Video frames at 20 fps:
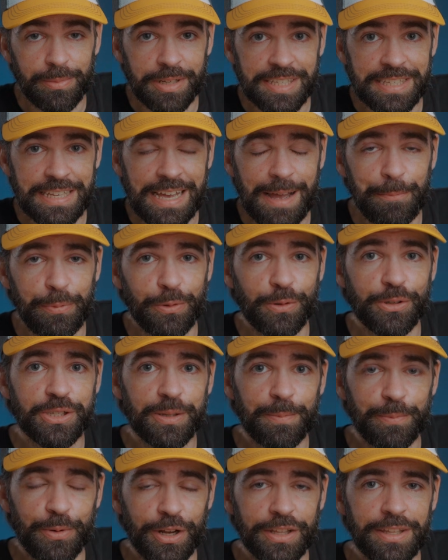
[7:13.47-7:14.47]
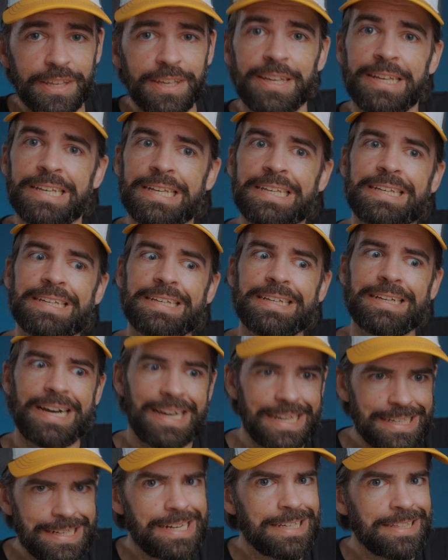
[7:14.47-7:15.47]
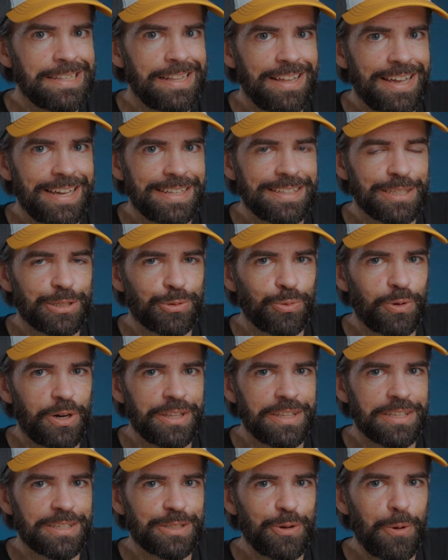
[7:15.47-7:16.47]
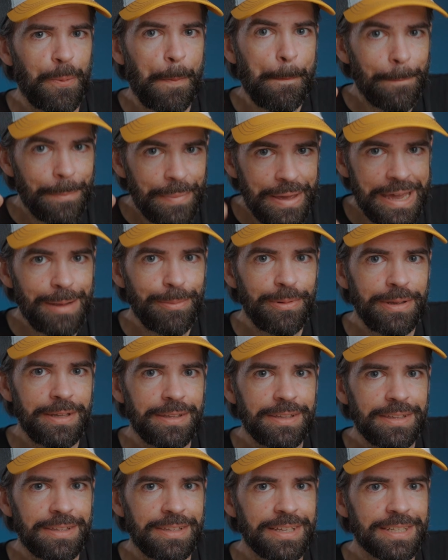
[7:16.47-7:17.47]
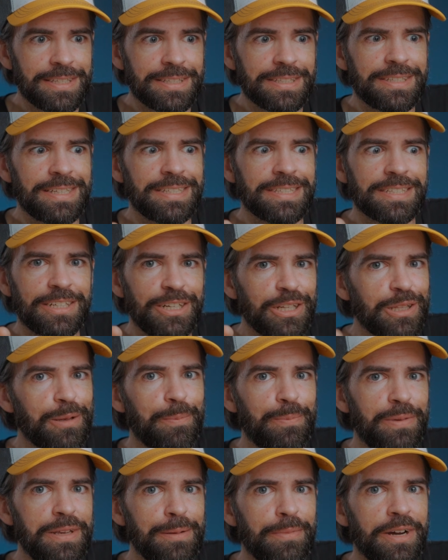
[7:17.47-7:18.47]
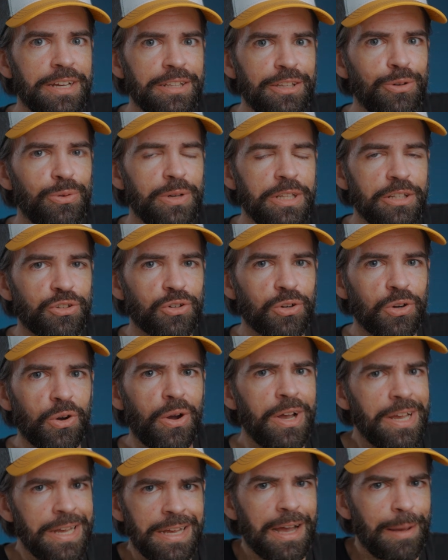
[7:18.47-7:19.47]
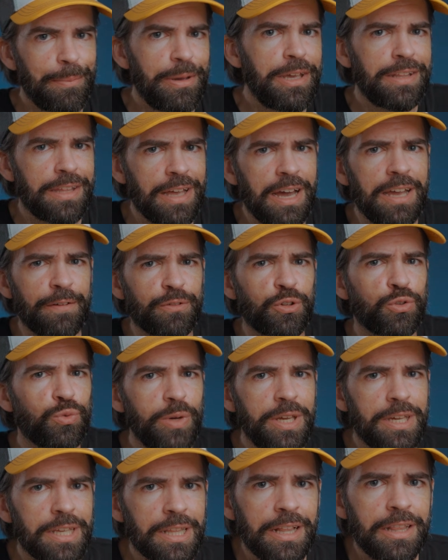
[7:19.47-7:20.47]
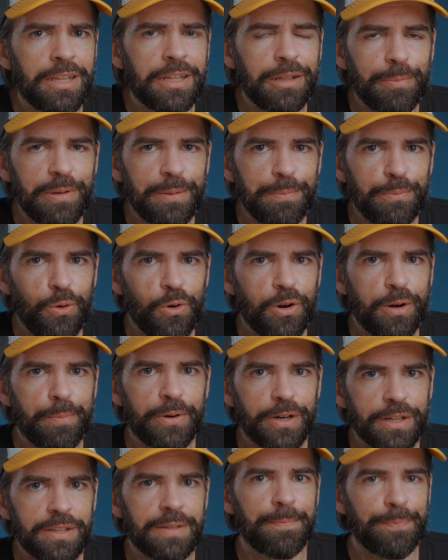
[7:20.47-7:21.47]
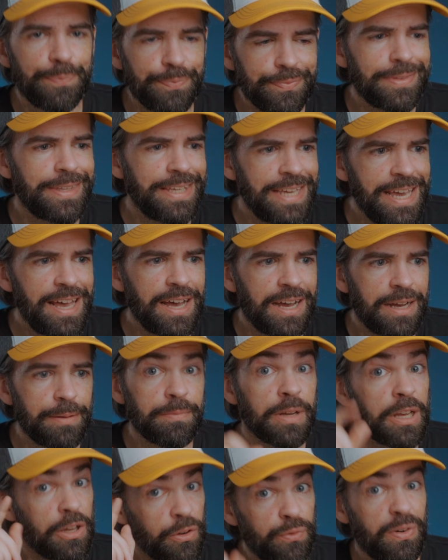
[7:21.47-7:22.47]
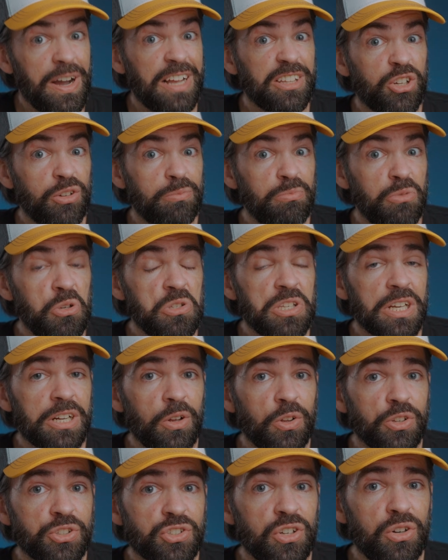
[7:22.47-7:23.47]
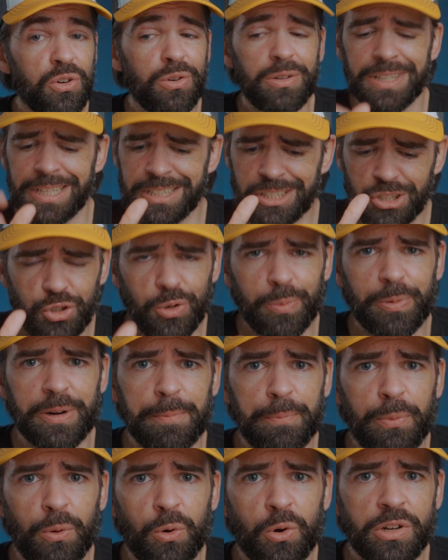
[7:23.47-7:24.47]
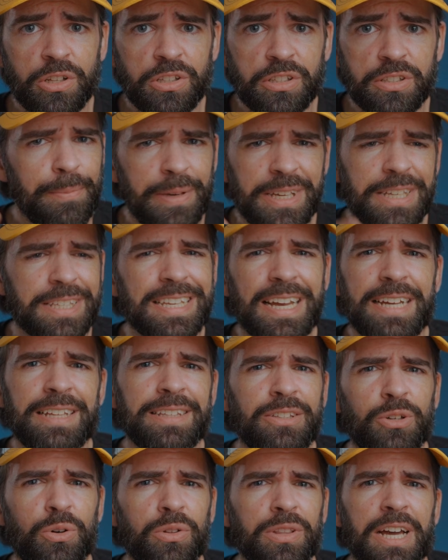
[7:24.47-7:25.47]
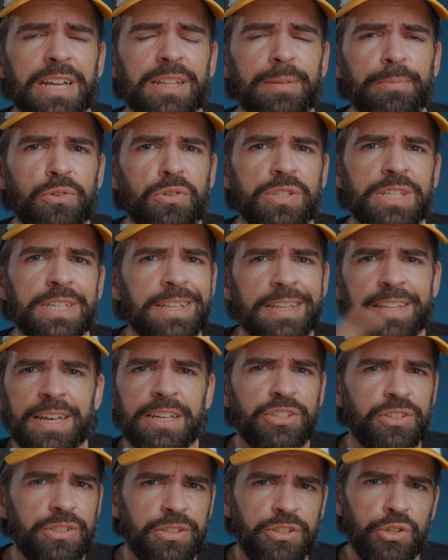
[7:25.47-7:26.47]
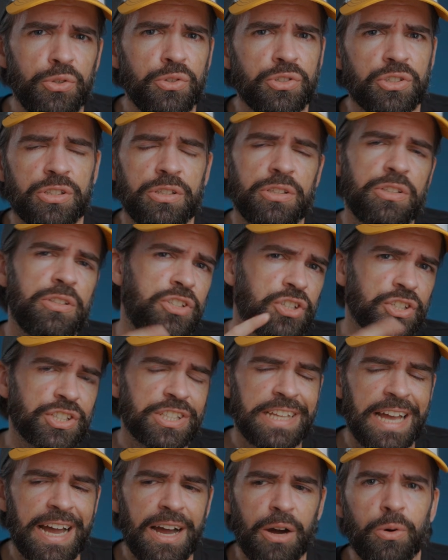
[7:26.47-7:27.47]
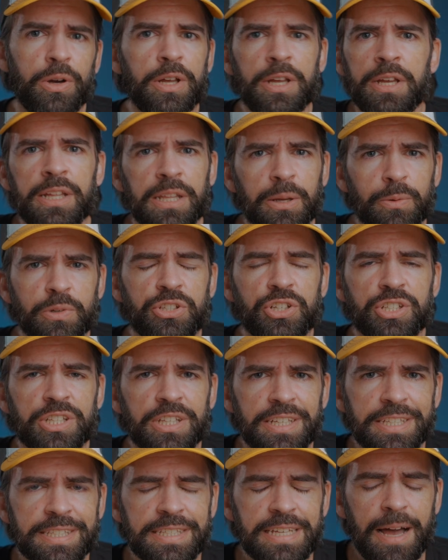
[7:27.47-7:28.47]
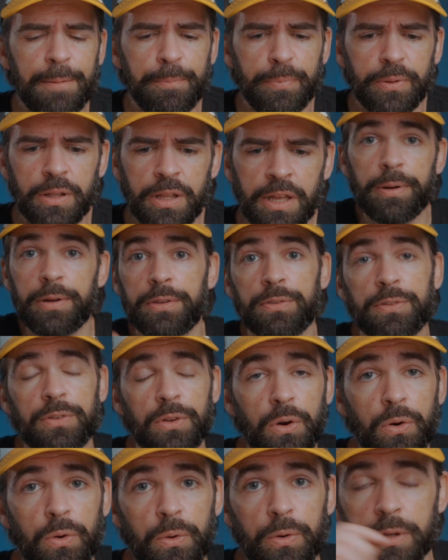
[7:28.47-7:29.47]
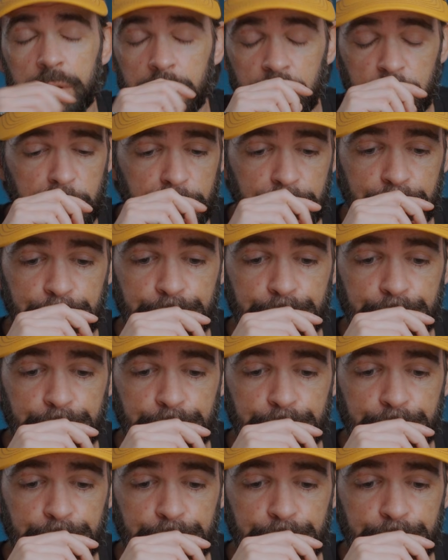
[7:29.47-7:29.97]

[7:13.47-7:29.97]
examples, but I kinda like this one, so maybe this is gonna be my new intro. I mean, I have to tweak it a little bit more, but yeah. Find good music also, that's super important, because I don't like the music that I used just now. That was just an example. So, you know,